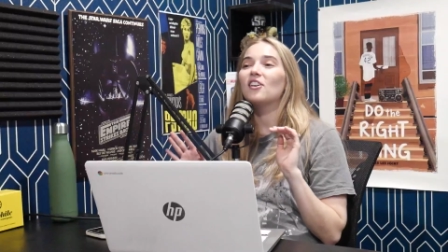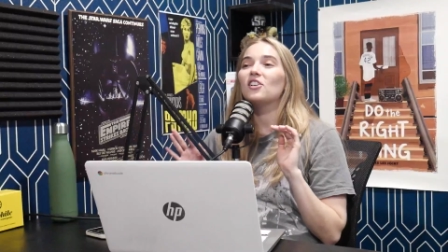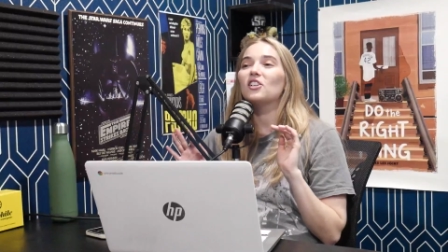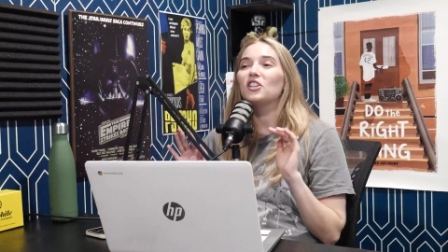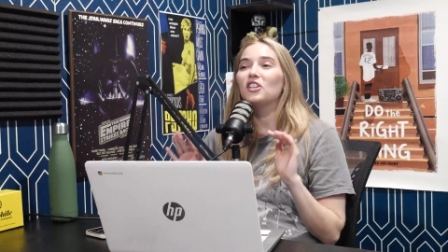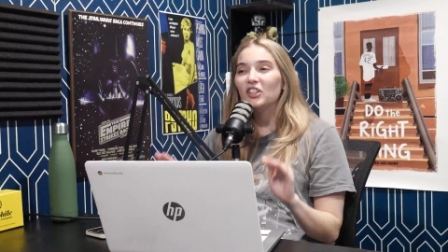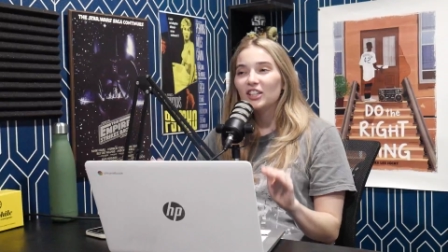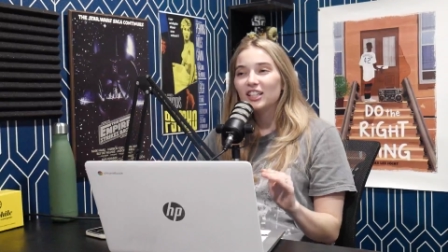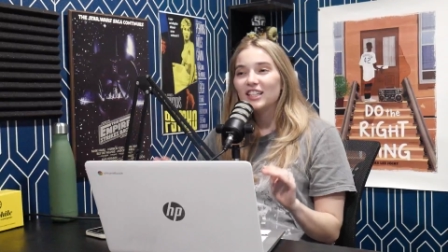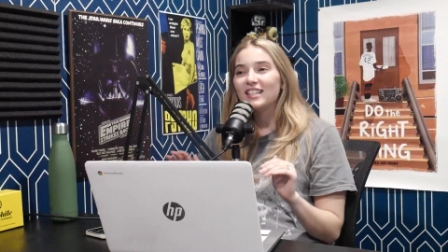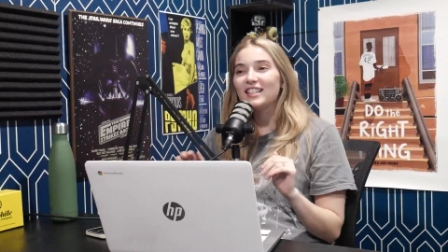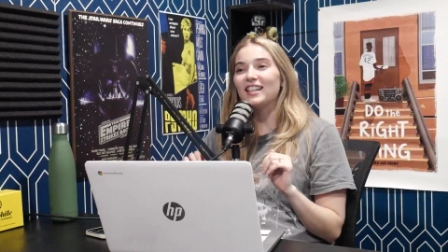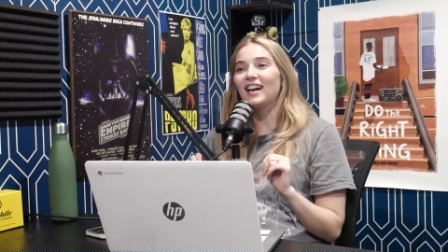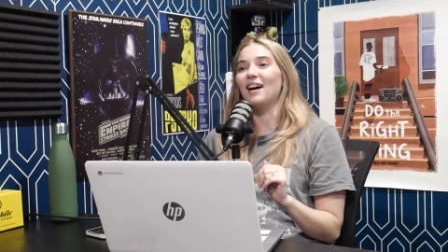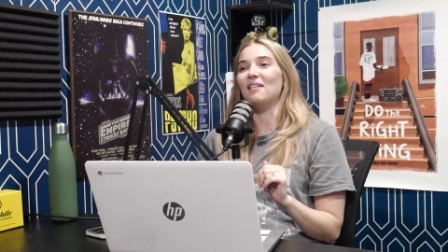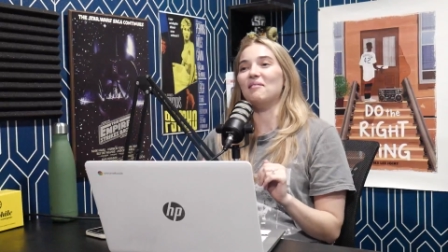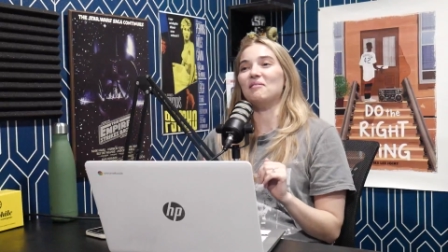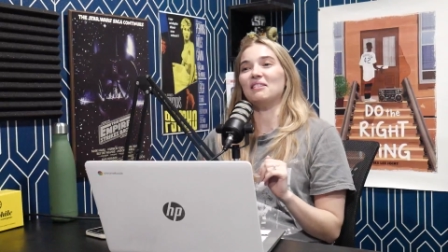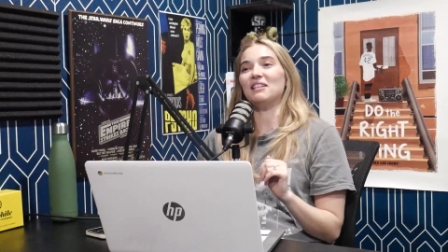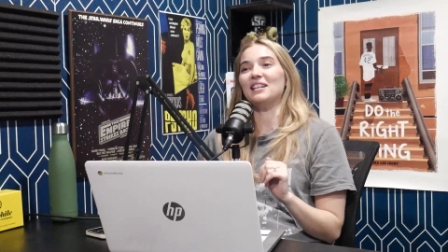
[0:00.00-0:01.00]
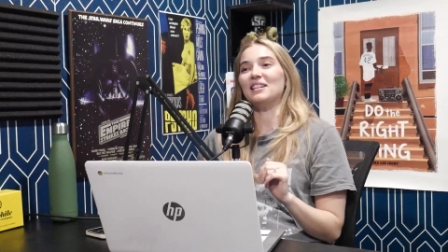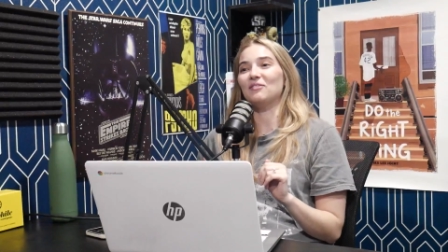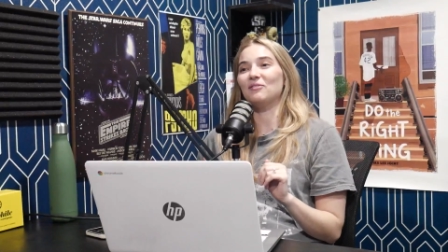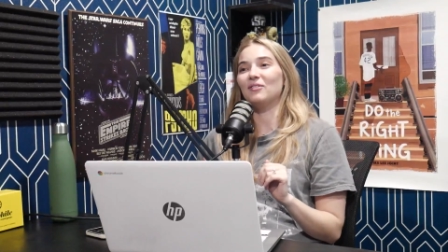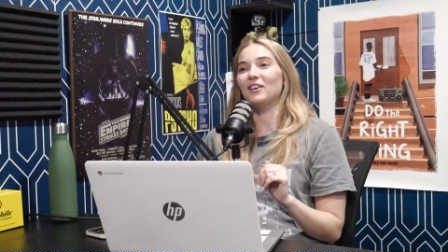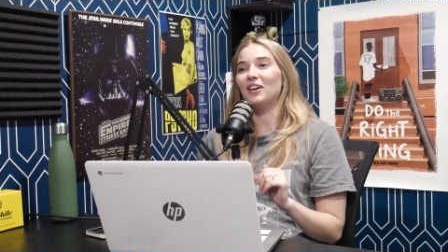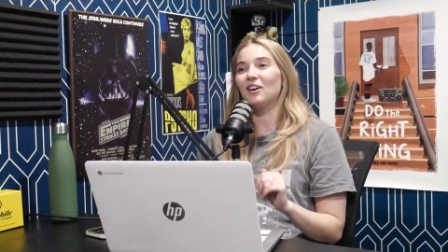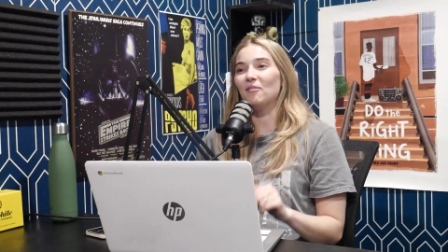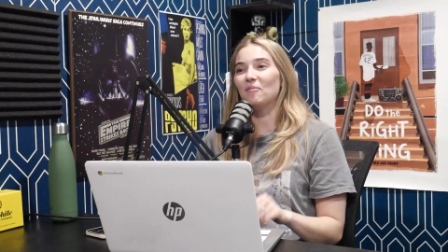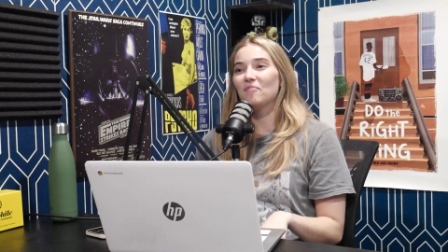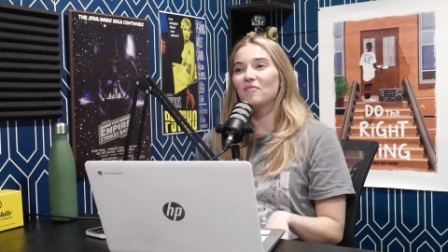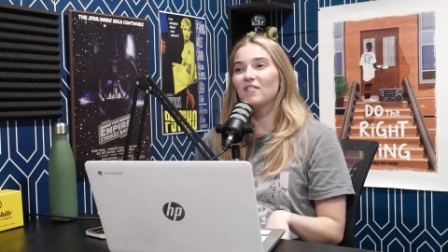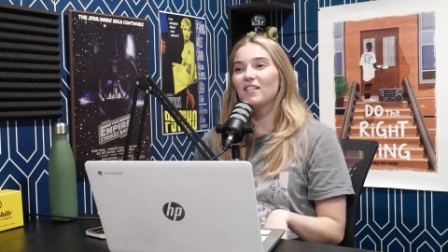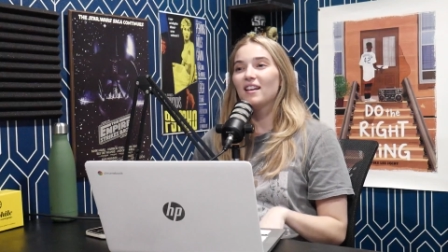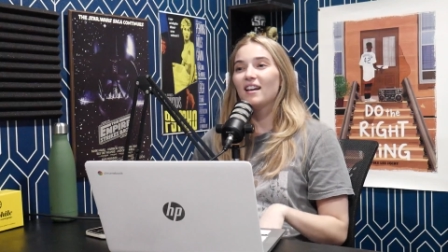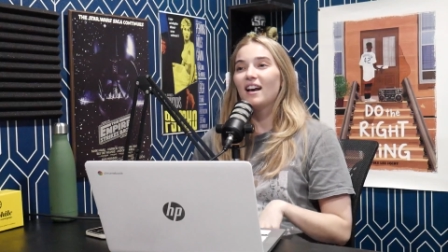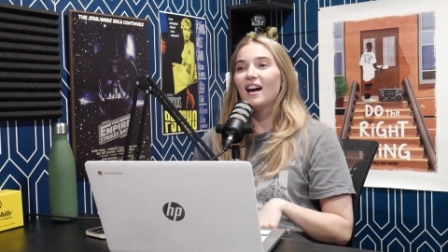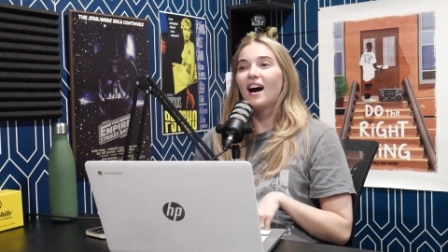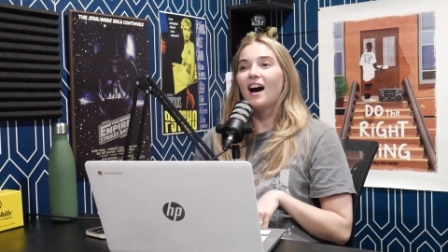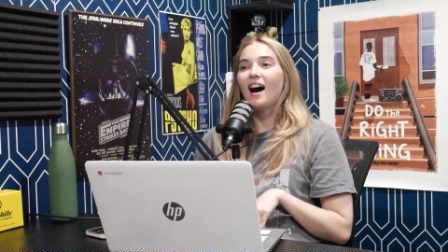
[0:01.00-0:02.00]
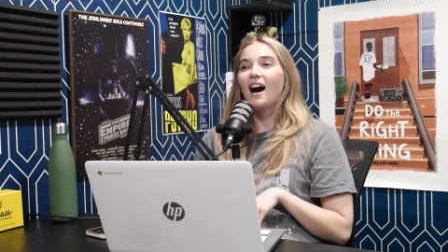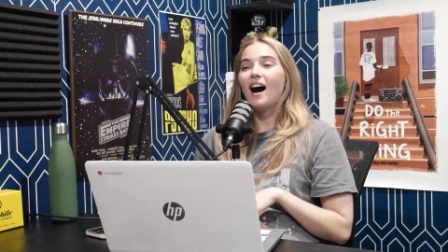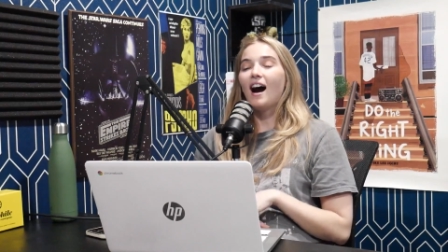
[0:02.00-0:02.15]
good time in this film. Awesome.